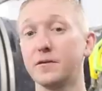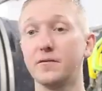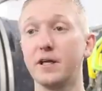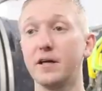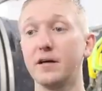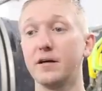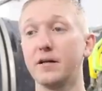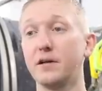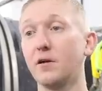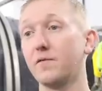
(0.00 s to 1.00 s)
So
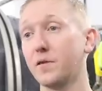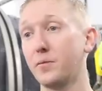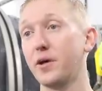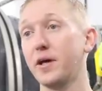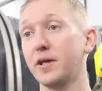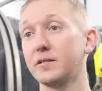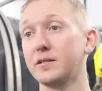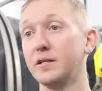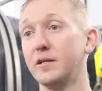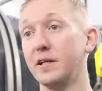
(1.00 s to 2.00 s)
they doffed their
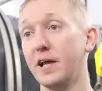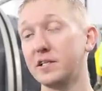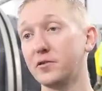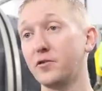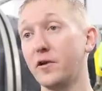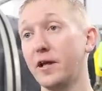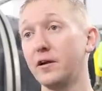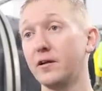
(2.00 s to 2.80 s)
pants and they actually created